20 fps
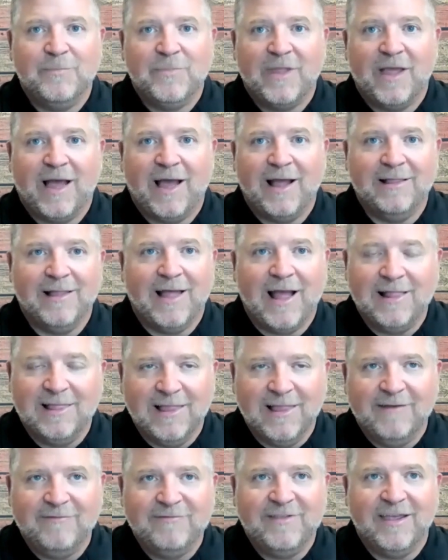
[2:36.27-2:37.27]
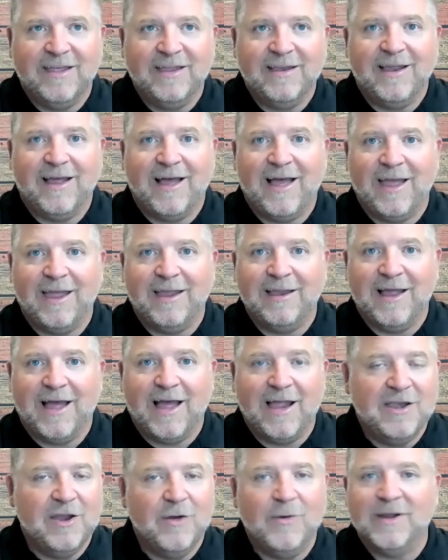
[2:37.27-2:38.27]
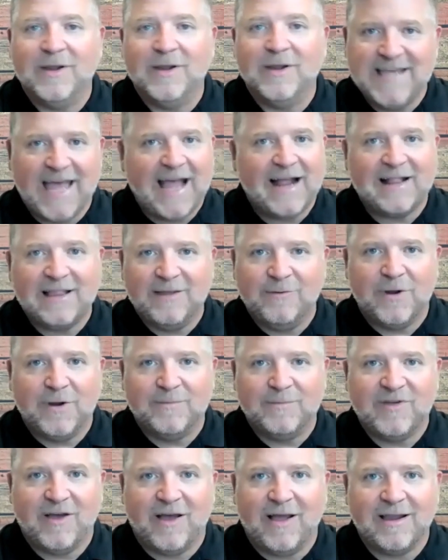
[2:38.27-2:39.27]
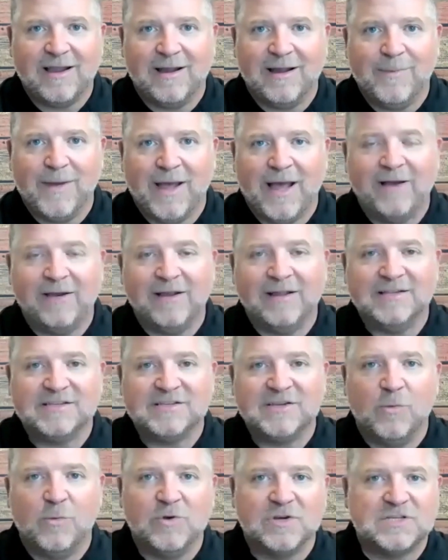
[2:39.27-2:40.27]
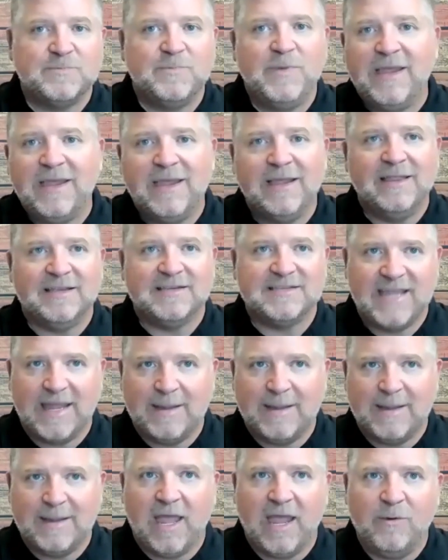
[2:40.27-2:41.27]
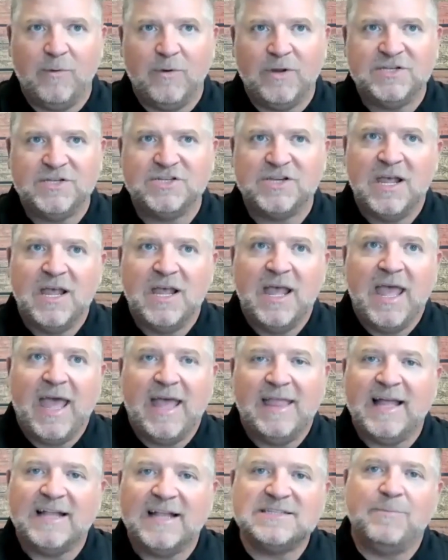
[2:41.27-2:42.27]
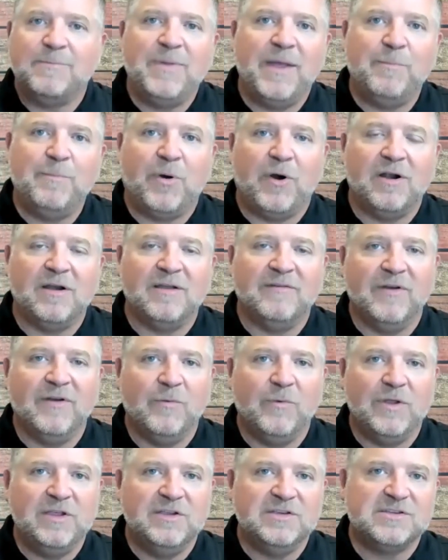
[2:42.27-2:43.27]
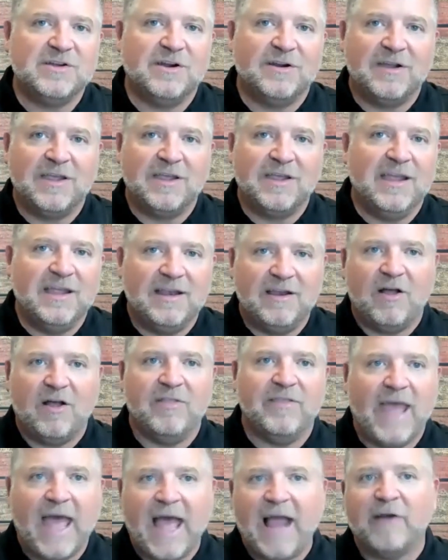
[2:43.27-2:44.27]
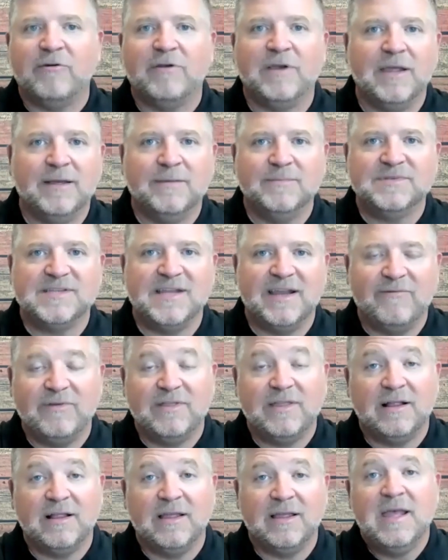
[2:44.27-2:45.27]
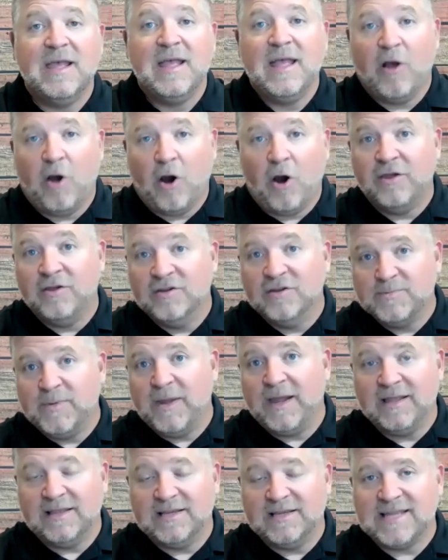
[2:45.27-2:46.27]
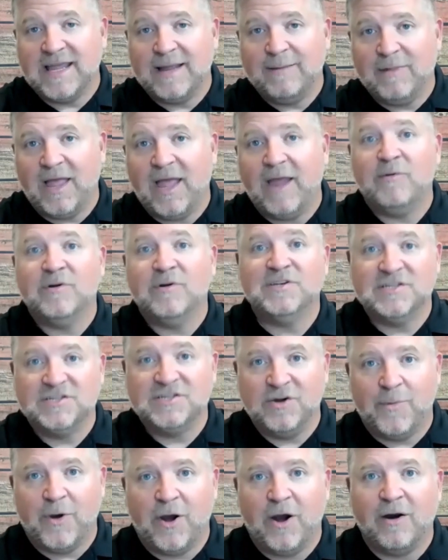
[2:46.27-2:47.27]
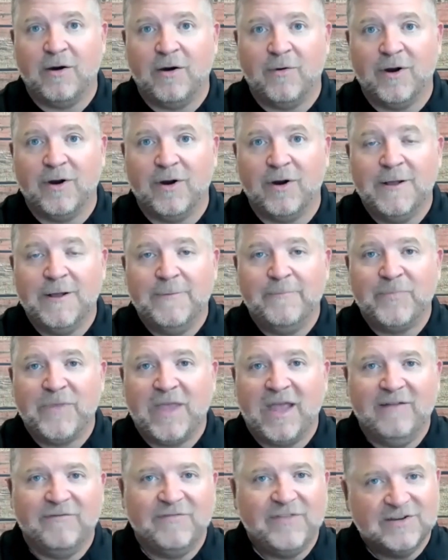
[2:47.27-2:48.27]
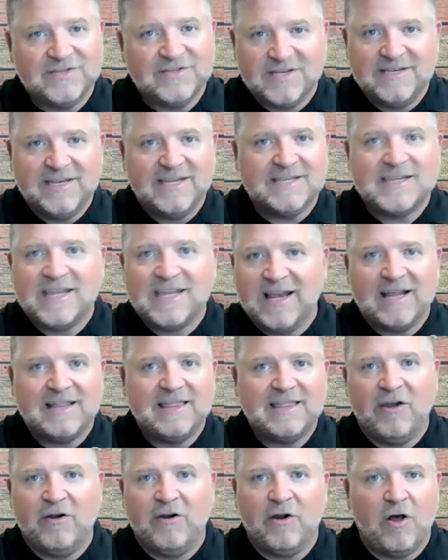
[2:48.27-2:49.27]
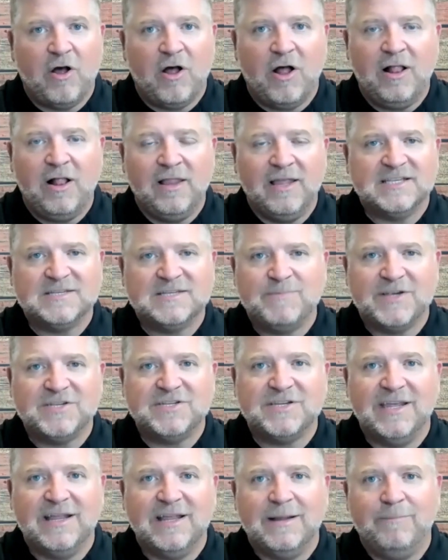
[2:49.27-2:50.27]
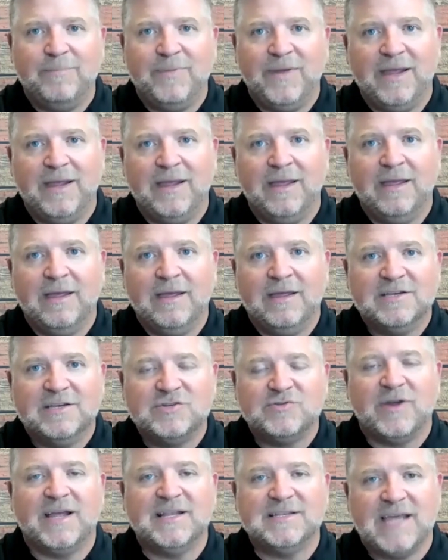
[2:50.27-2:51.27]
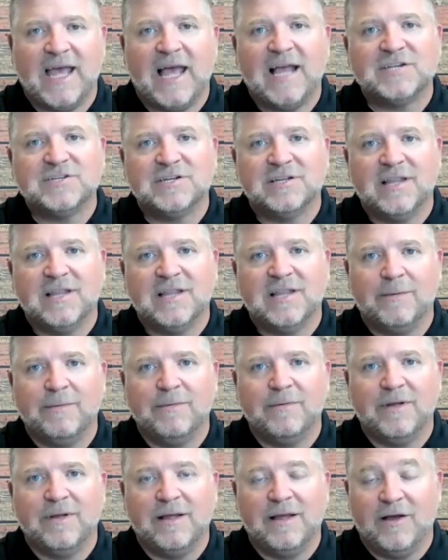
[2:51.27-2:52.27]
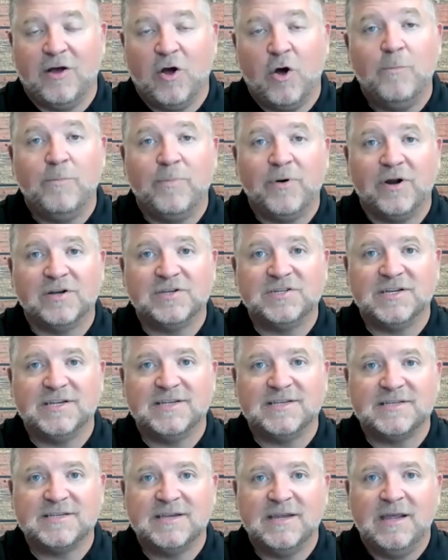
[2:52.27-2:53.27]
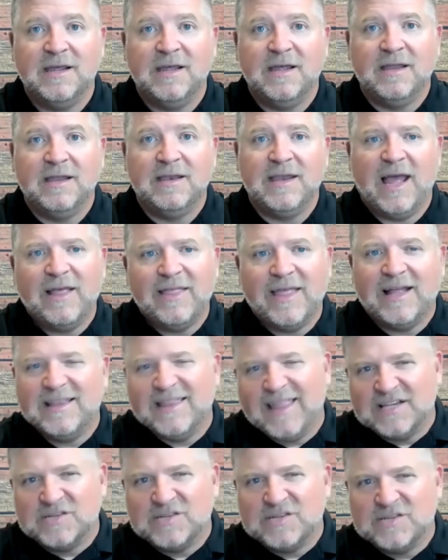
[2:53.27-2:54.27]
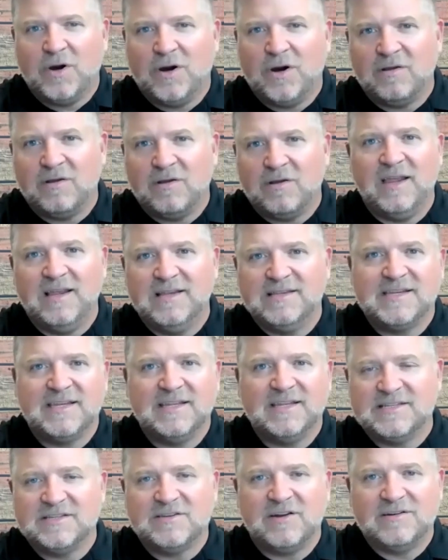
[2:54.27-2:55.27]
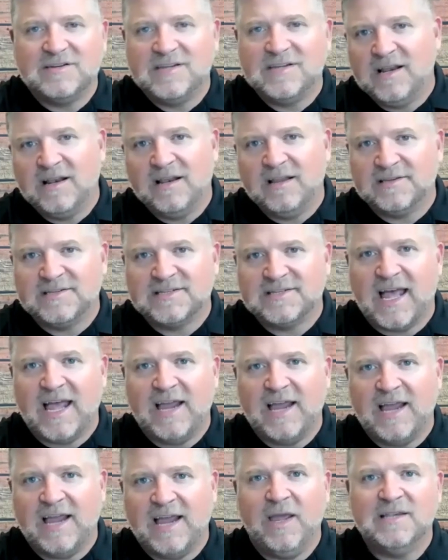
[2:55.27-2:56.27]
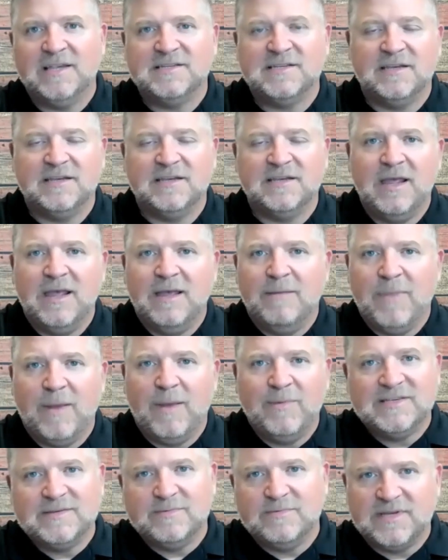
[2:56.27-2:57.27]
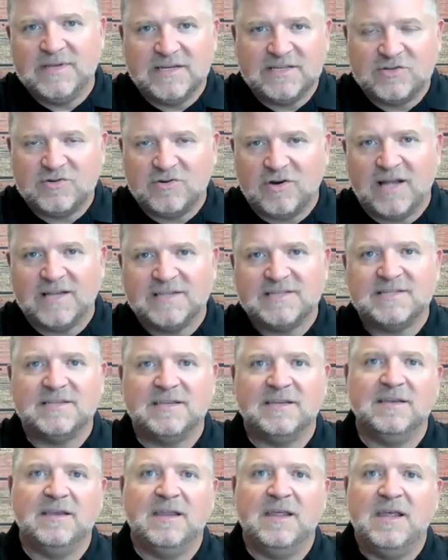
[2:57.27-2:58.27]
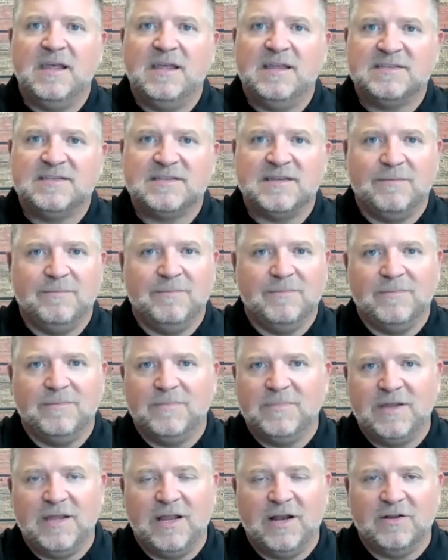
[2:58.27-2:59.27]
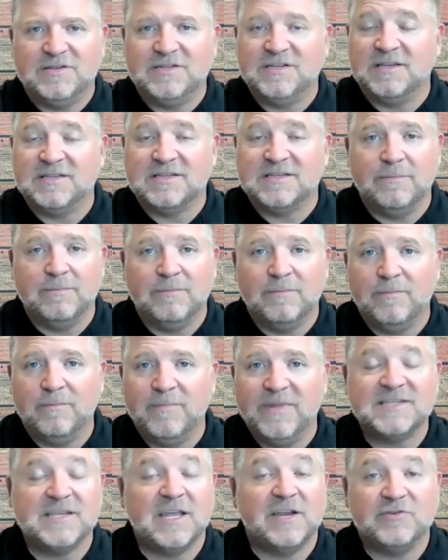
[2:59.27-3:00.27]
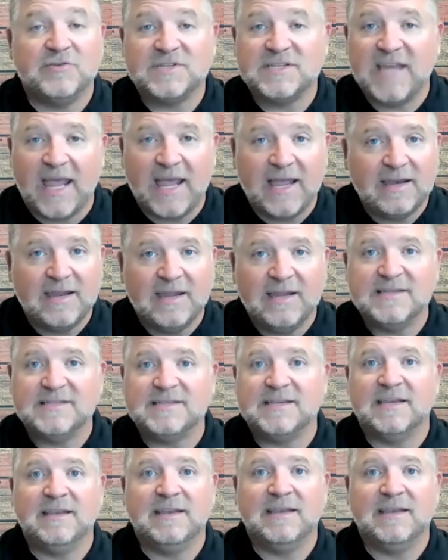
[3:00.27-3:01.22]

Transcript: I lived it. I know exactly what I'm talking about. And so we're speaking the same language. And that's a big part of it. When you start getting into all the acronyms and everything, are you speaking the same language as your borrower? And if there's a disconnect there at all, especially in a big transaction like a home purchase, now that's where things can start to get a little sideways and maybe some distrust and some misunderstandings, and